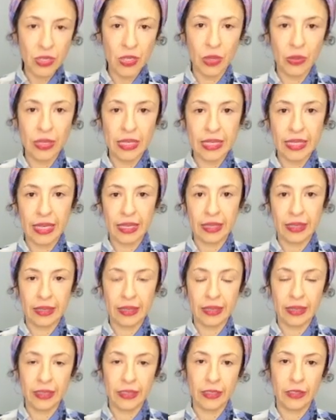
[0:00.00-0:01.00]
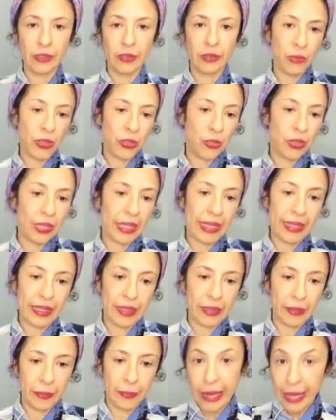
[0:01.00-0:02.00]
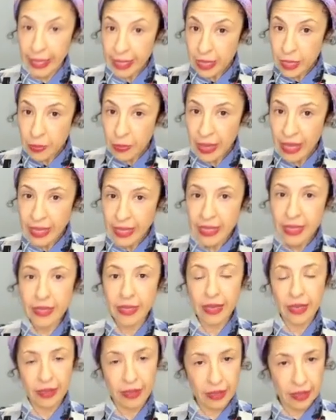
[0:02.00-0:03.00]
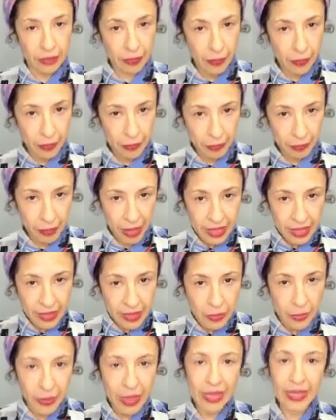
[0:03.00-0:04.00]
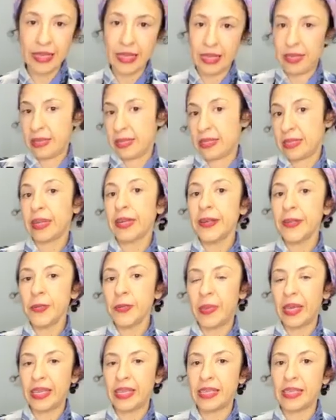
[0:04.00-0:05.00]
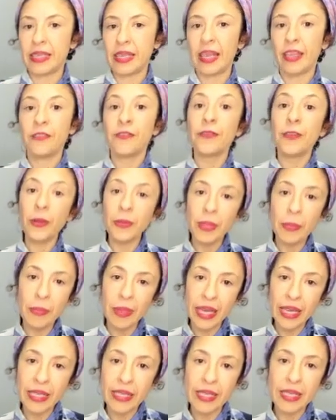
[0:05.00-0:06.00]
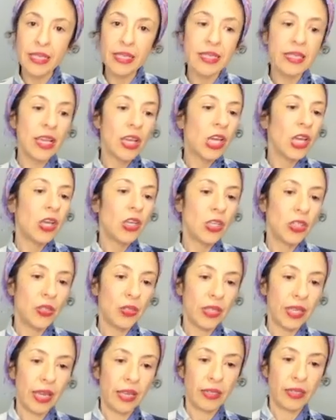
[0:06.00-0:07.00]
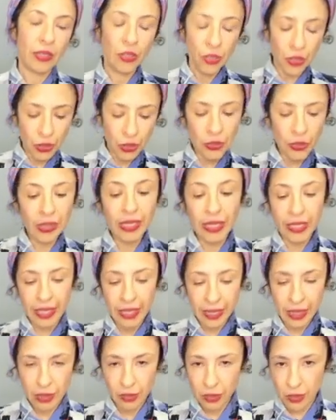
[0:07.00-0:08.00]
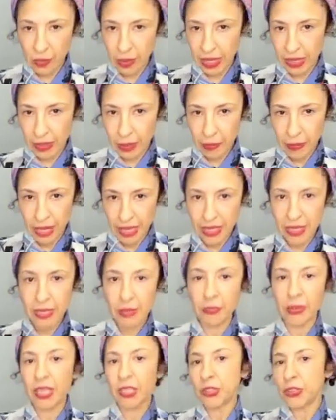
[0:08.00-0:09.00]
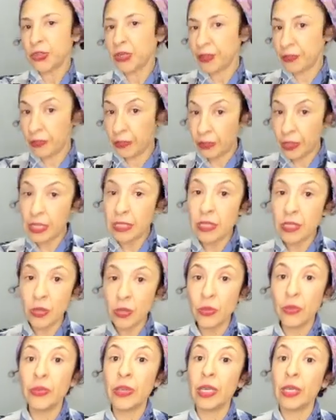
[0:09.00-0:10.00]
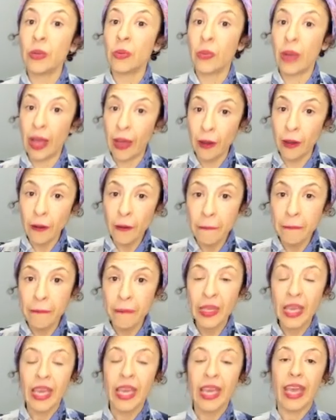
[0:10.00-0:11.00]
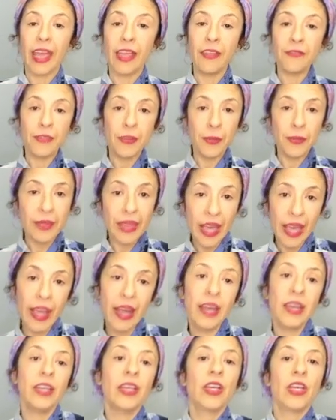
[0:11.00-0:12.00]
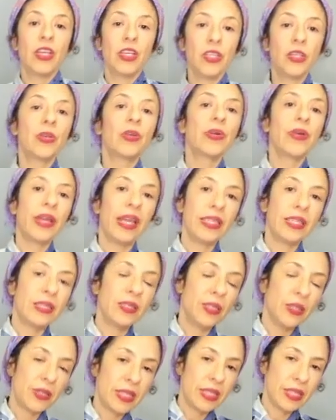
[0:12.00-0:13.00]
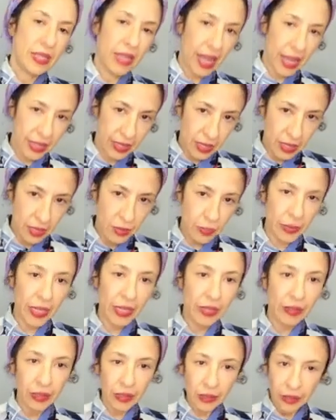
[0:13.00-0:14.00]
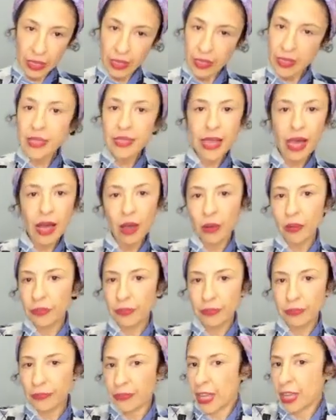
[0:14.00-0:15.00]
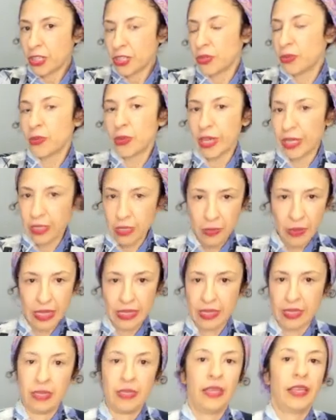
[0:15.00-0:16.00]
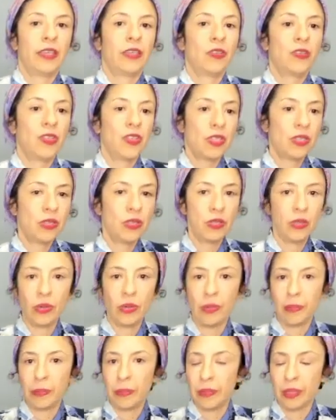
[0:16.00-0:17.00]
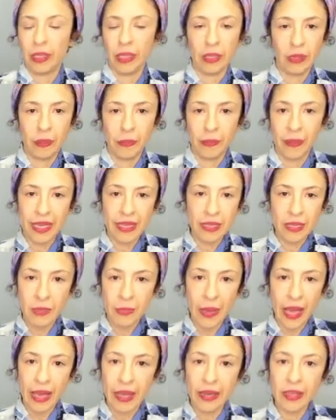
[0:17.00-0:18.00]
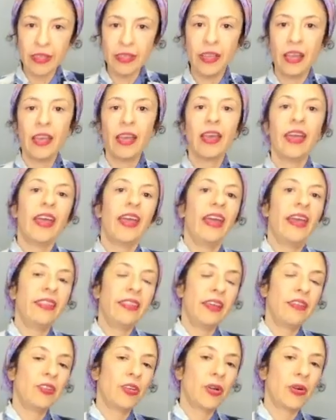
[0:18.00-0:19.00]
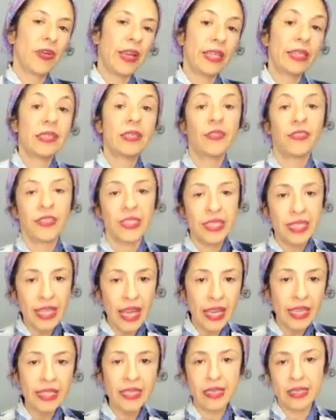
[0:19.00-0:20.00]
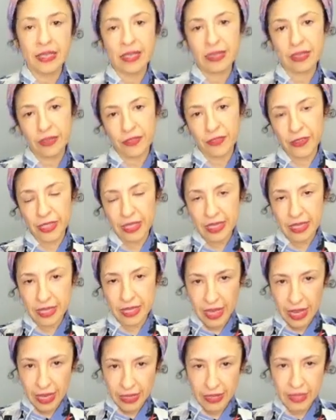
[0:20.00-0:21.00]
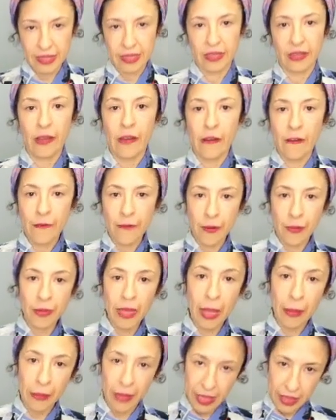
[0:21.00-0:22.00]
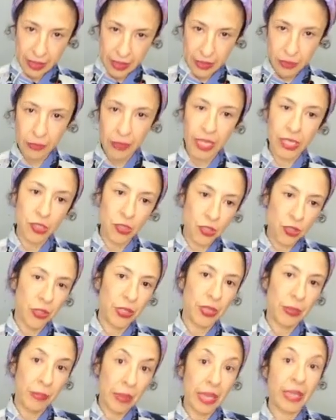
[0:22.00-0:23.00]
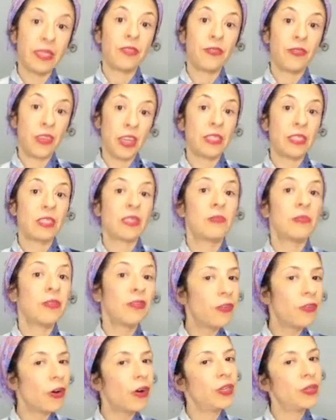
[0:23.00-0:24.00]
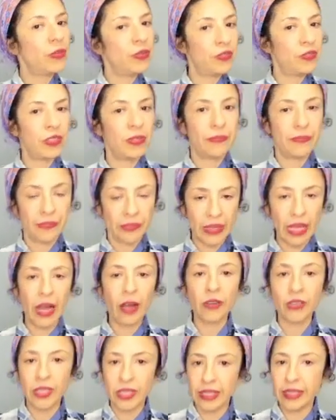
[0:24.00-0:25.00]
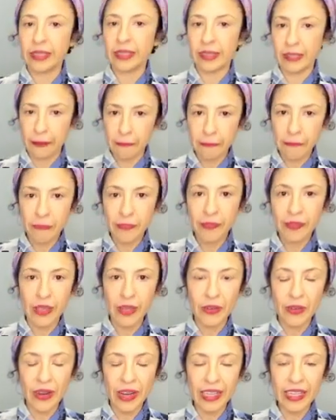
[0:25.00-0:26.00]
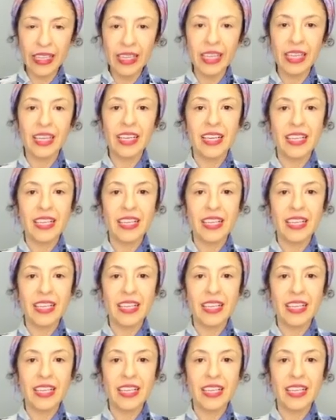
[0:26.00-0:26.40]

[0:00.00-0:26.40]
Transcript: So it's like we do like a bodice base and a pant base and a skirt base. And from the bases, you can, you know, you learn how to make the base, make sure it fits you really well. And from there, you create new designs. But this is how fashion works, basically. Like you just do a base pattern, and then you create different sizes and different designs from that base, making sure the base fits before you even alter anything, all right?